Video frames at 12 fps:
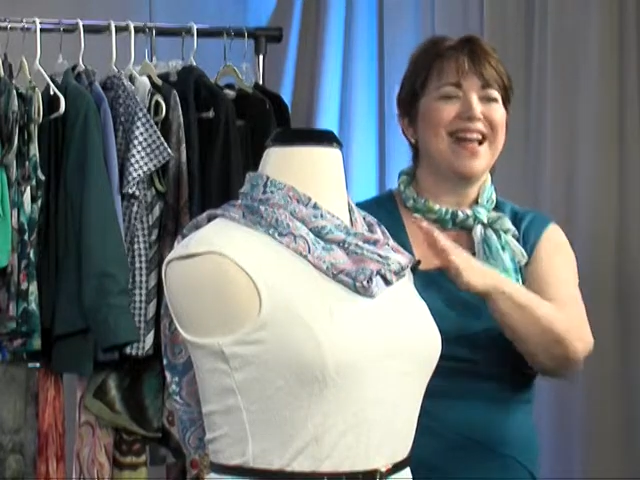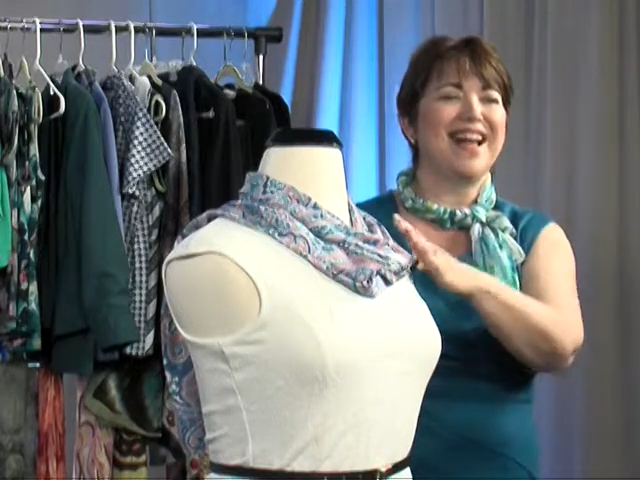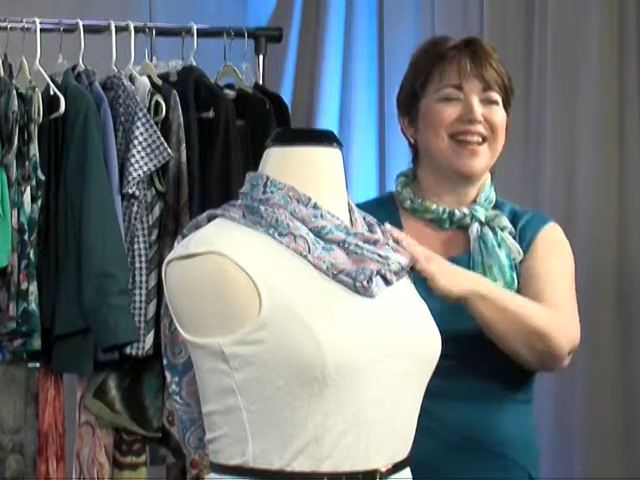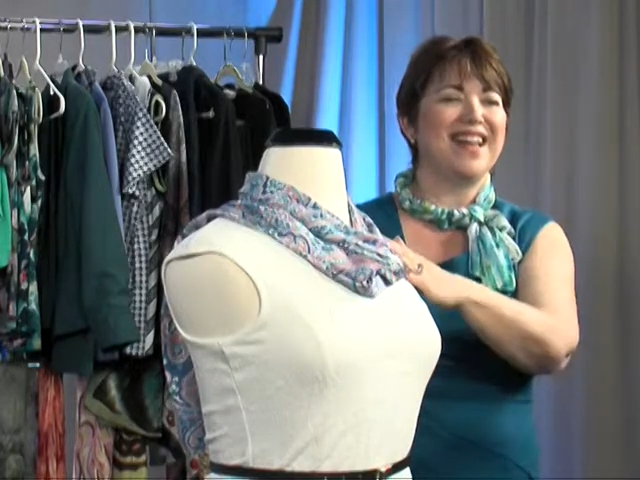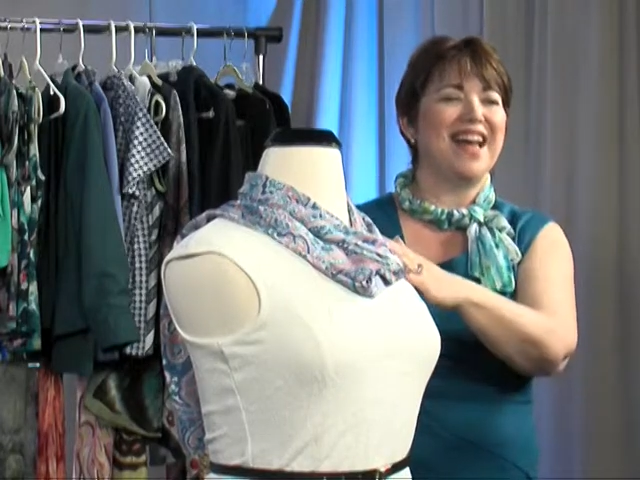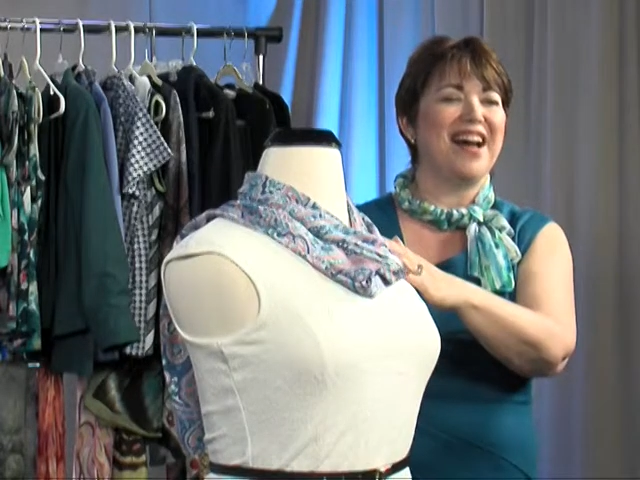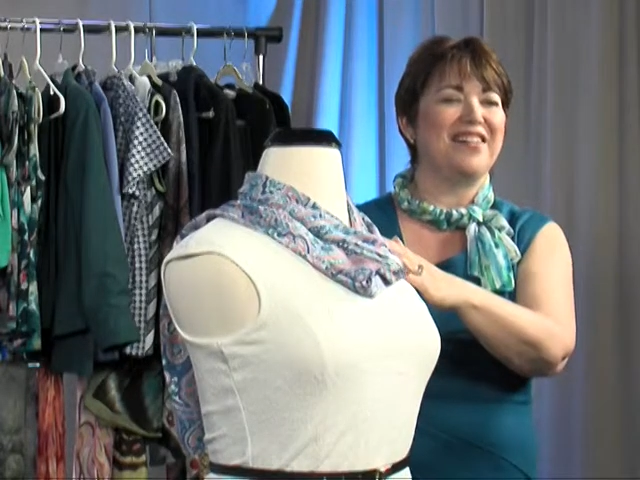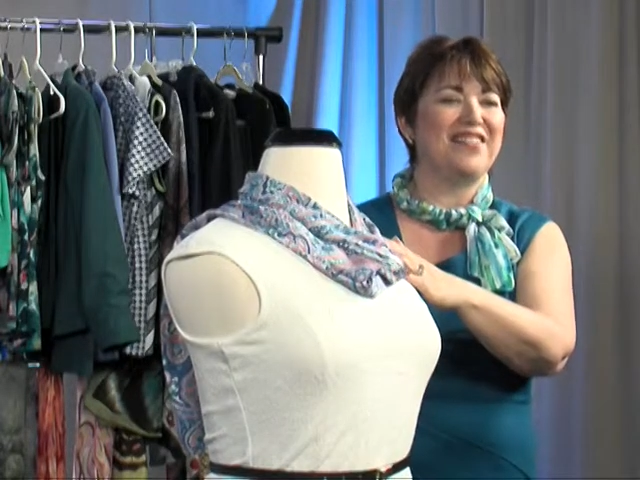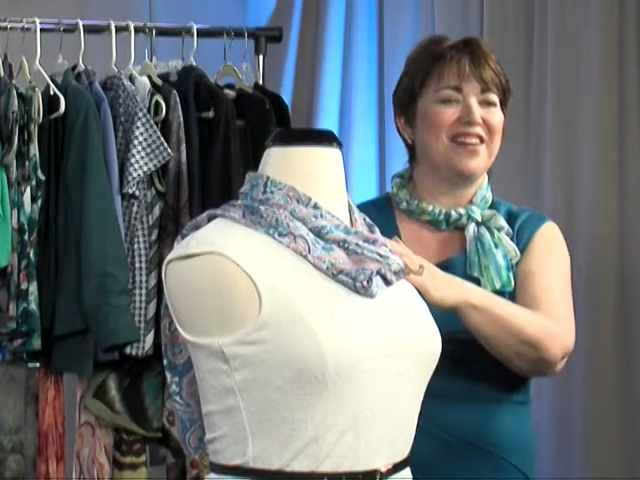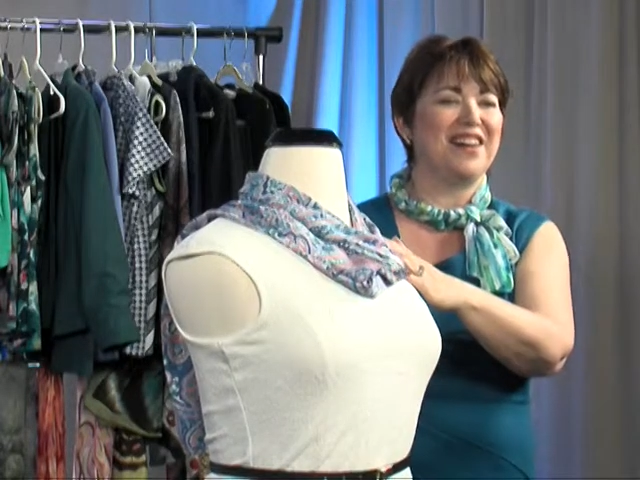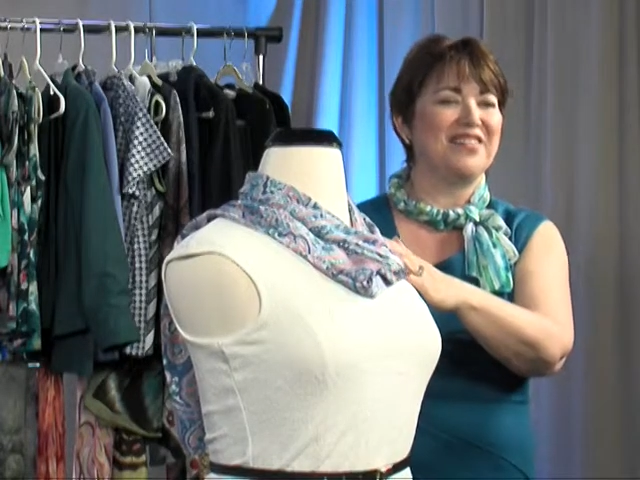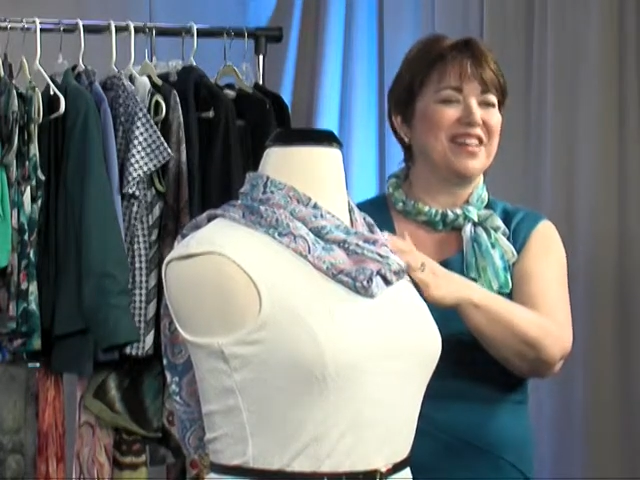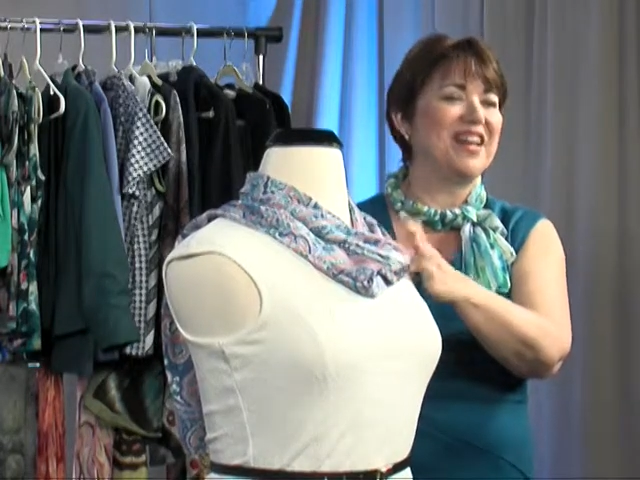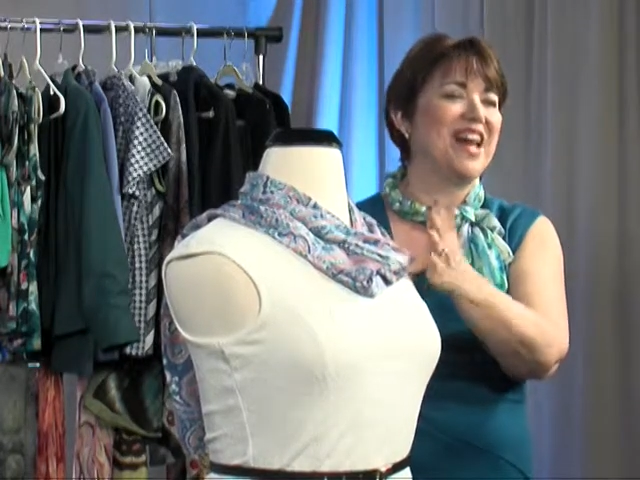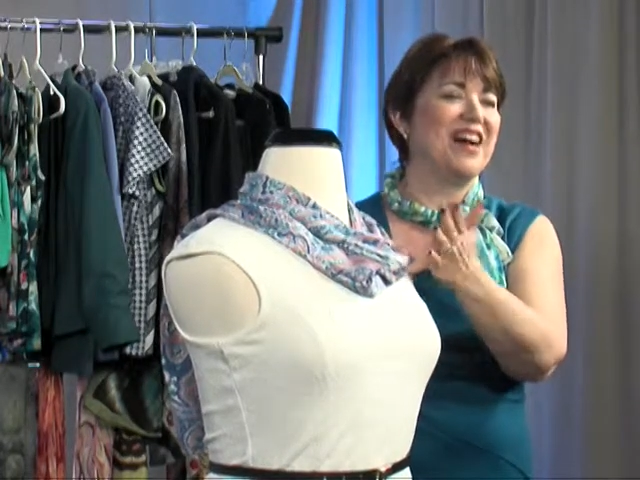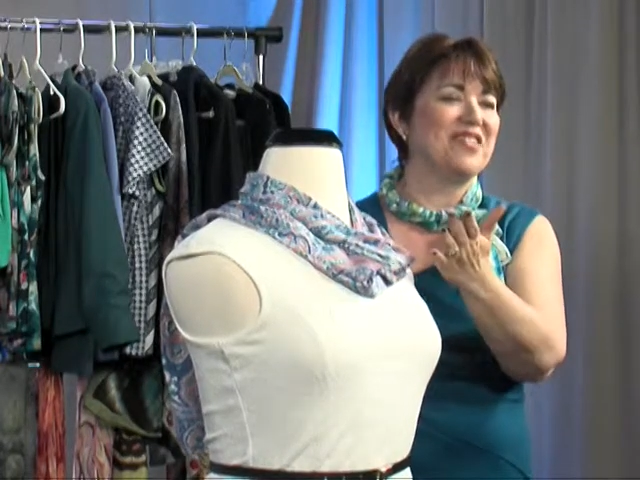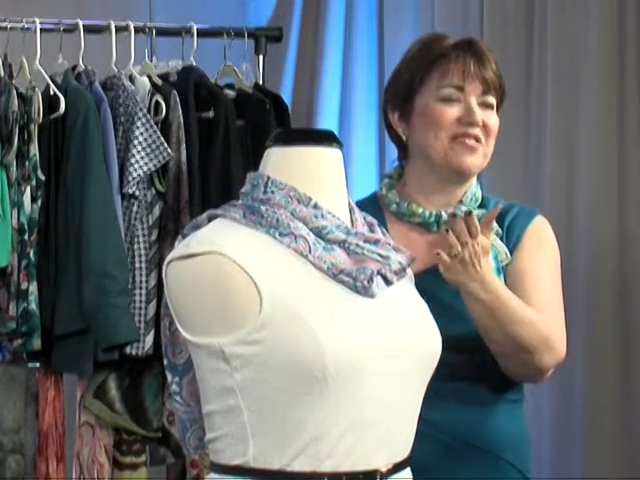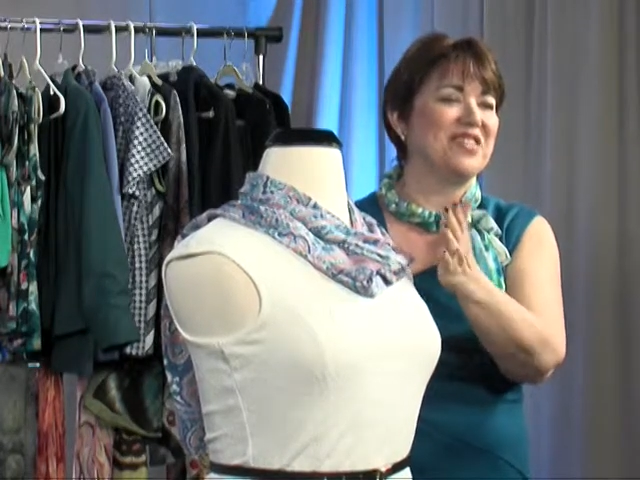and have
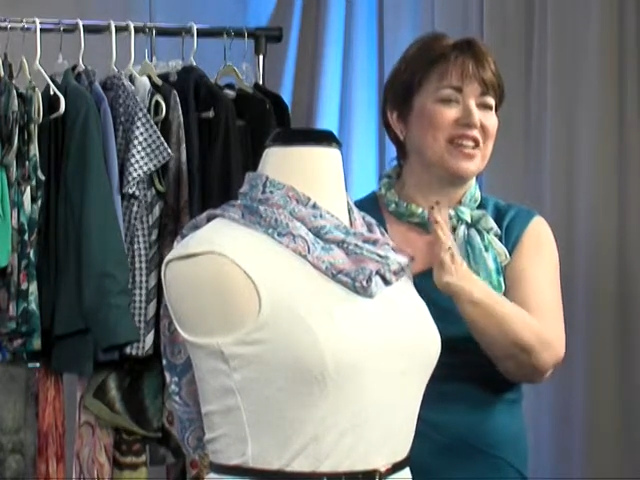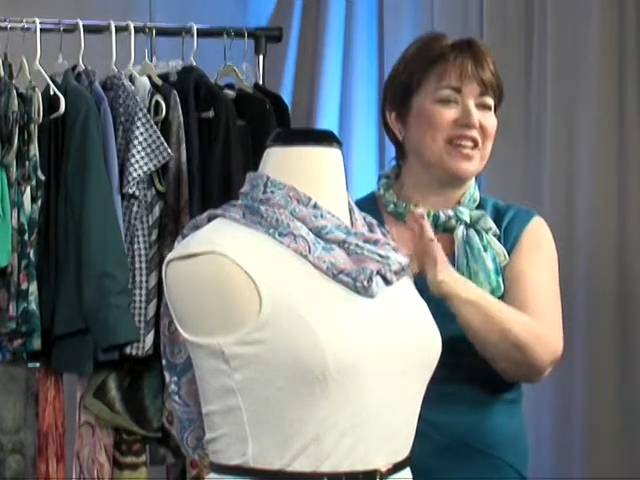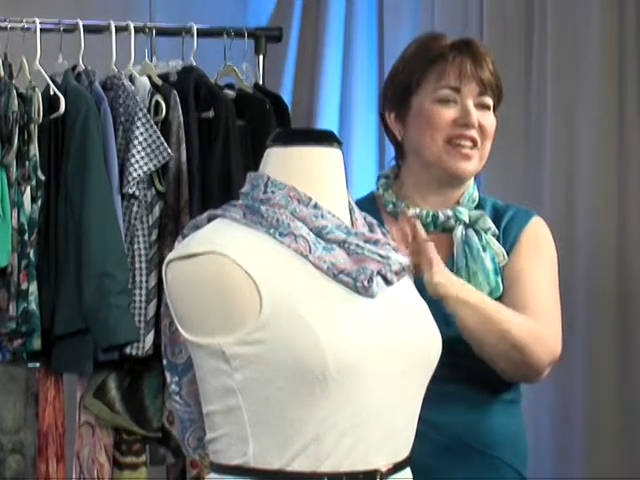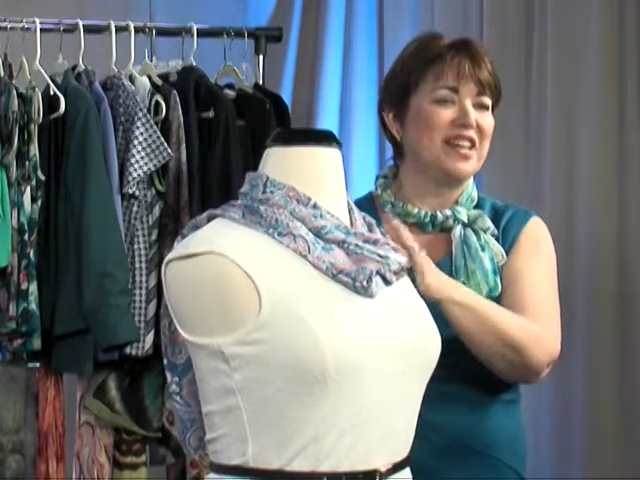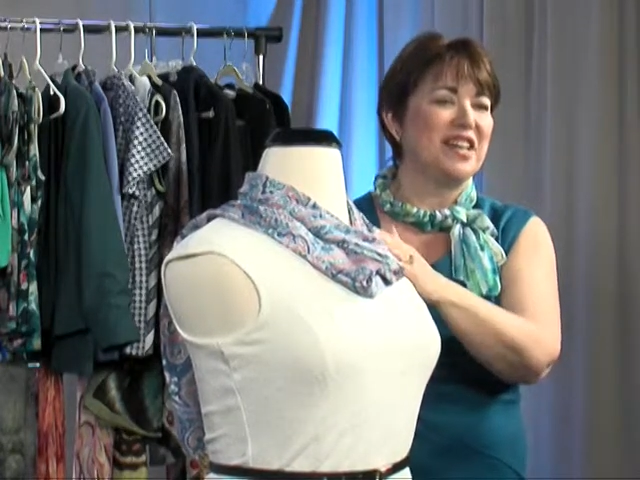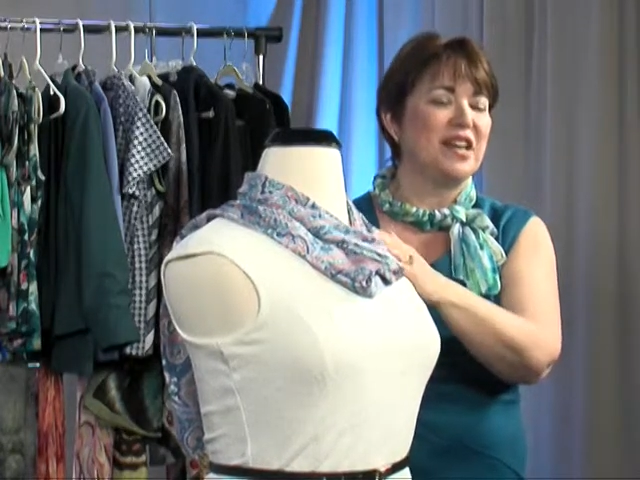it be